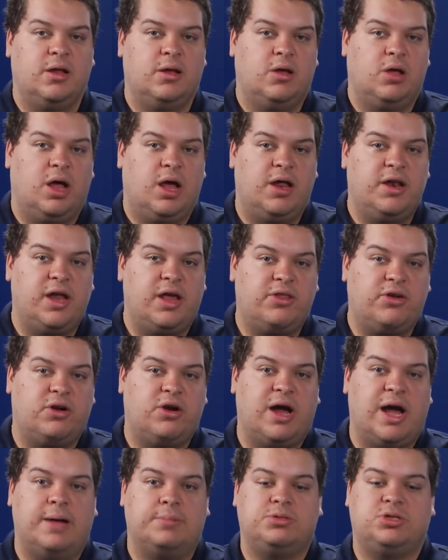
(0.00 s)
Another
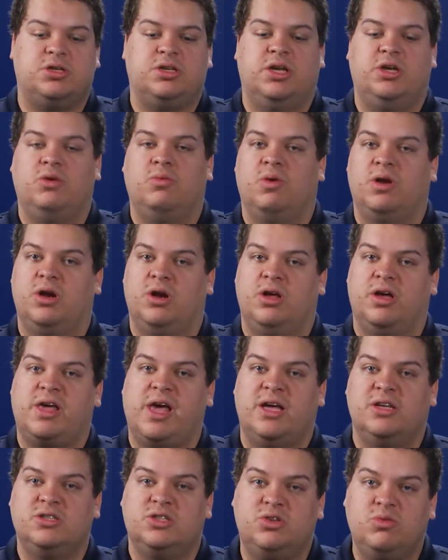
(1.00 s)
option that you want to look
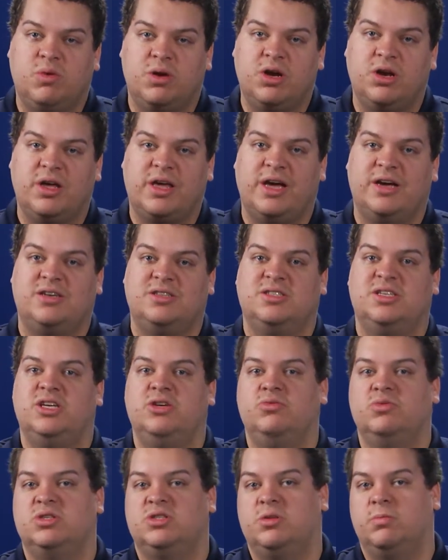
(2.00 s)
at is you want to look at
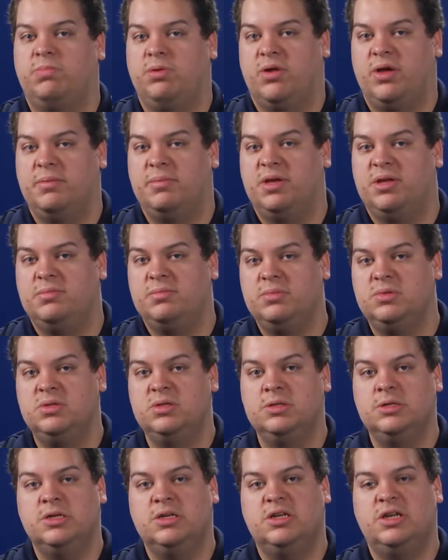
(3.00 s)
continuous deployment.
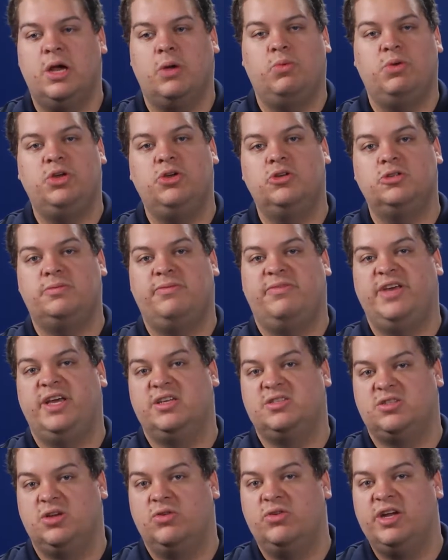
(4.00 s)
Now, we use
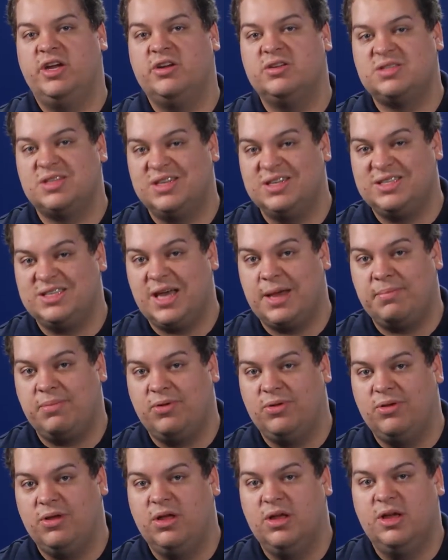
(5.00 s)
VSO here as an
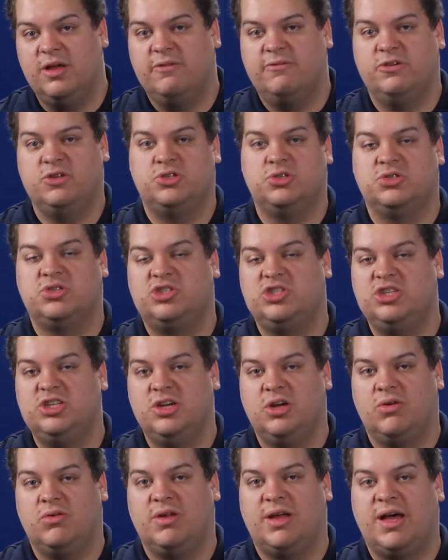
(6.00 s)
example, Visual
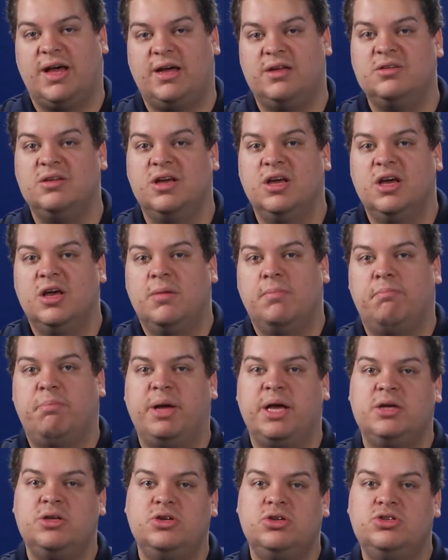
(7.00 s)
Studio Online,
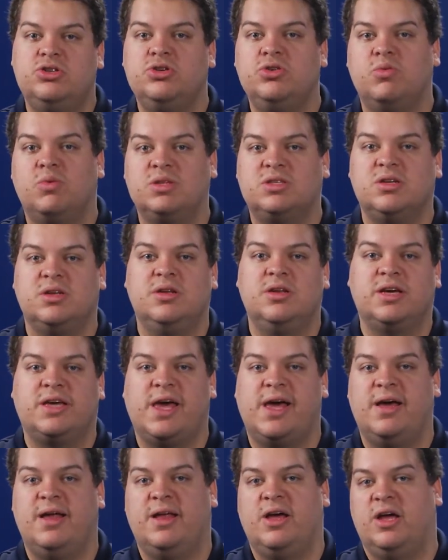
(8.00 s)
but you do want to look
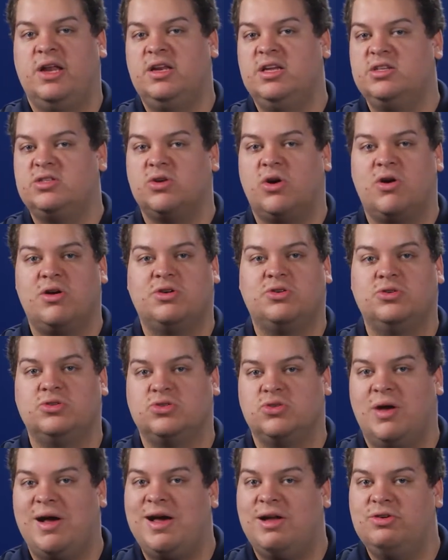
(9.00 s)
at least articles
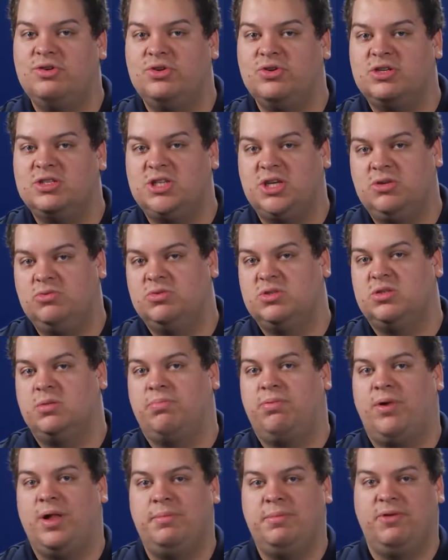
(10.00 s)
on how to do continuous
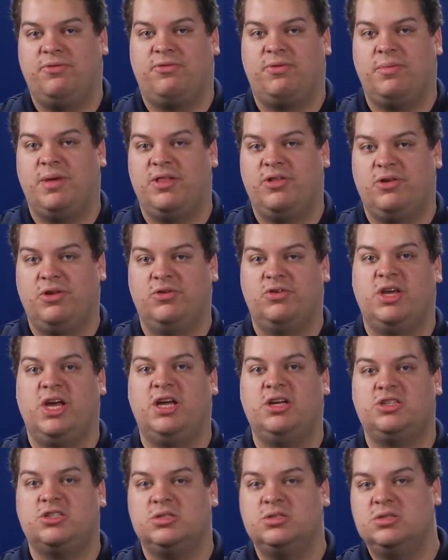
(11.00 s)
deployment from other
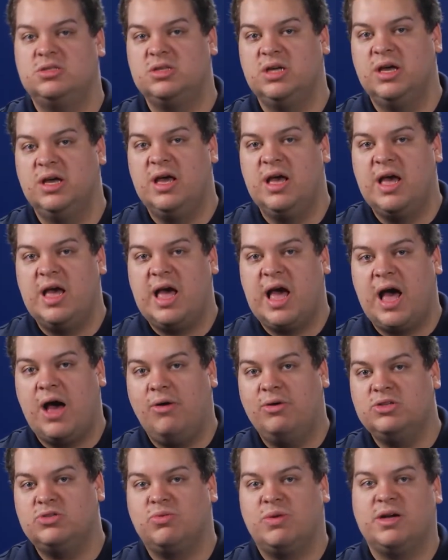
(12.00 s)
locations. I
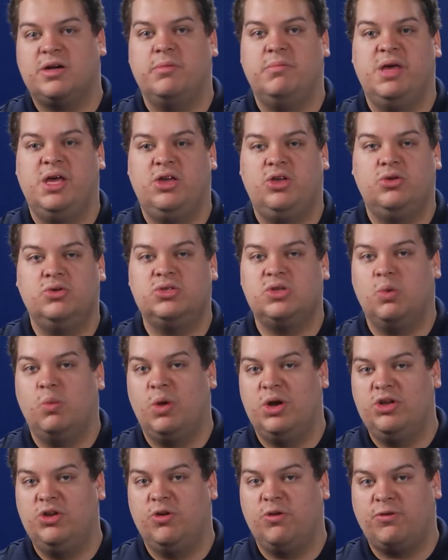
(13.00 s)
always recommend using
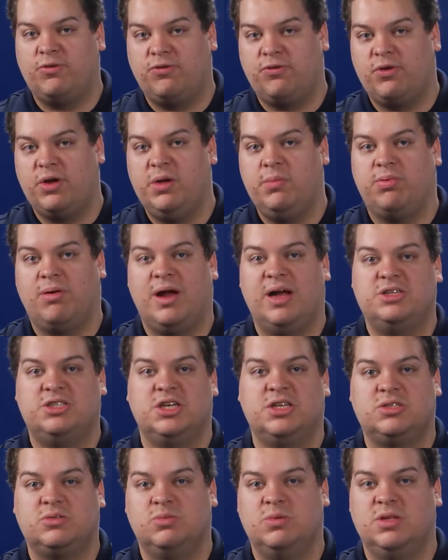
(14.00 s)
one of your free
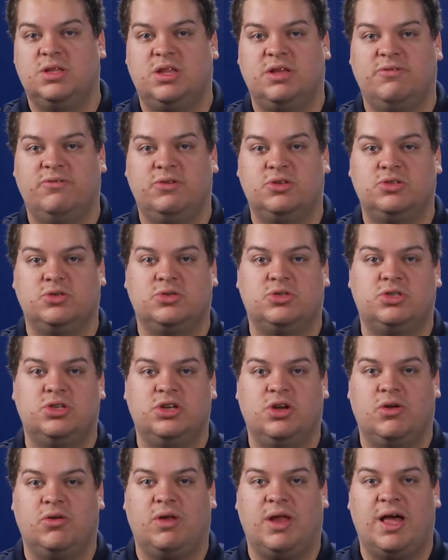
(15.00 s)
projects within Visual
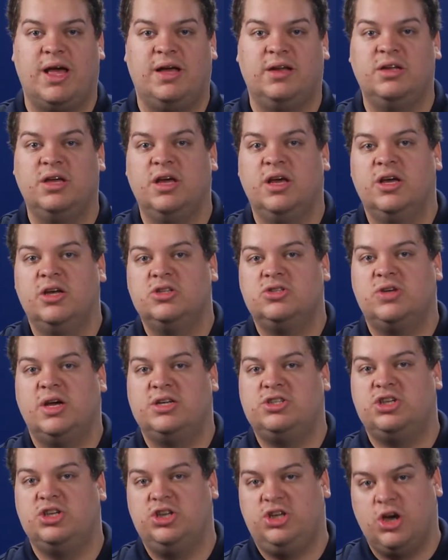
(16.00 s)
Studio Online to
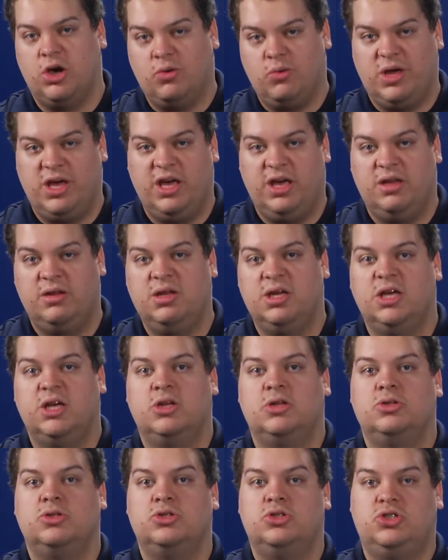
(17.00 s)
actually go in,
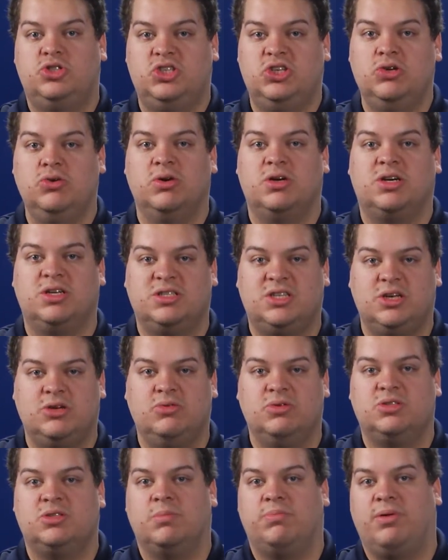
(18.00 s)
do a
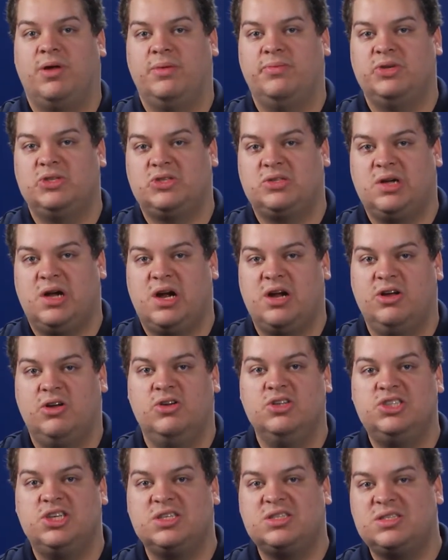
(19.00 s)
continuous deployment scenario,
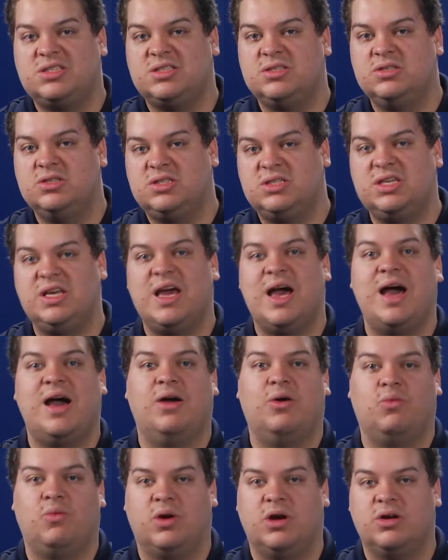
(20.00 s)
and just see how
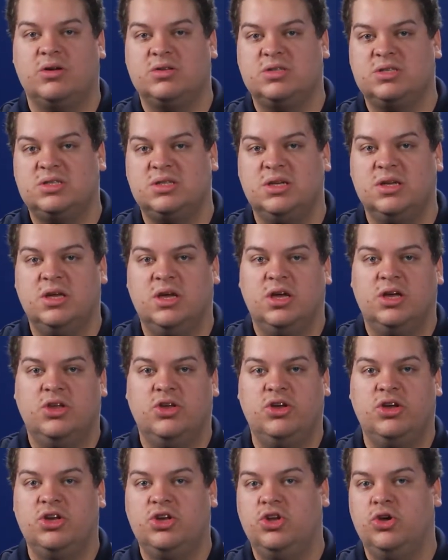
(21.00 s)
it works. You
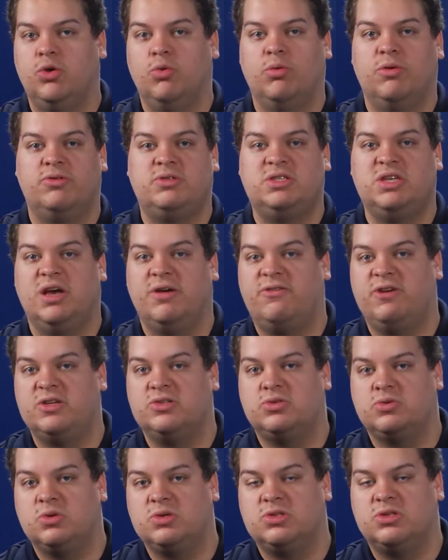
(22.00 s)
can do it with TFS
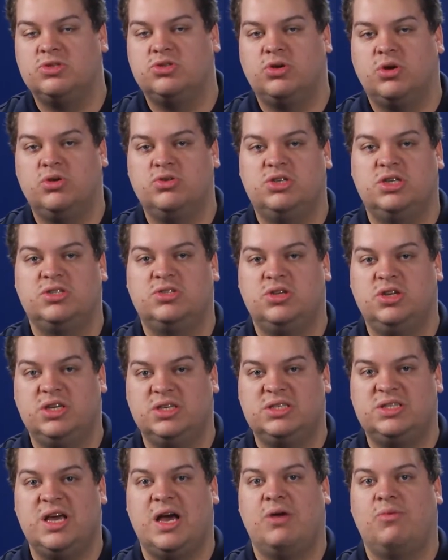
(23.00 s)
source control, just so you can
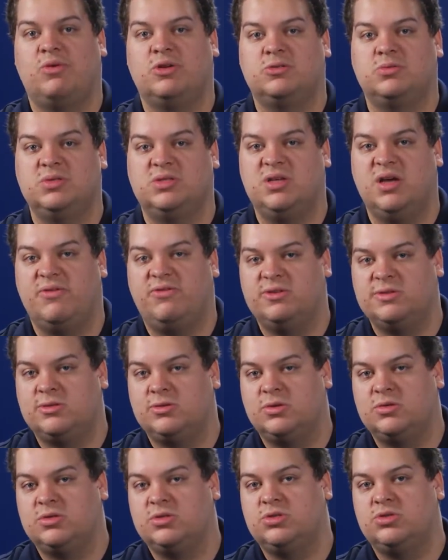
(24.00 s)
see how it works with TFS
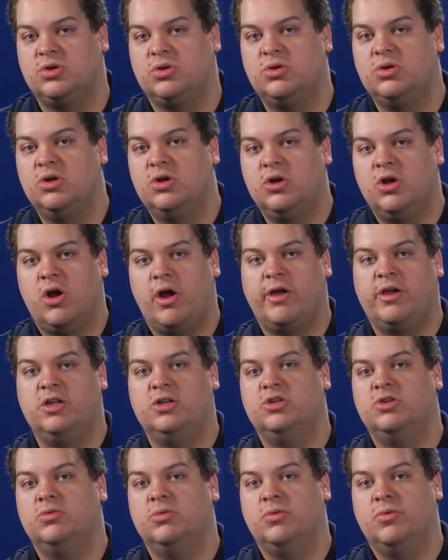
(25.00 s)
source control, or you can
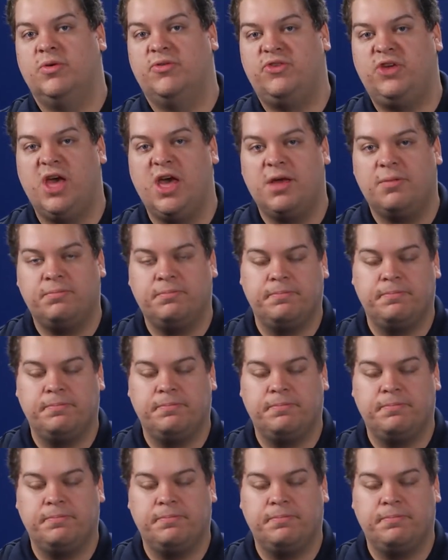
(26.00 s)
do it with Git.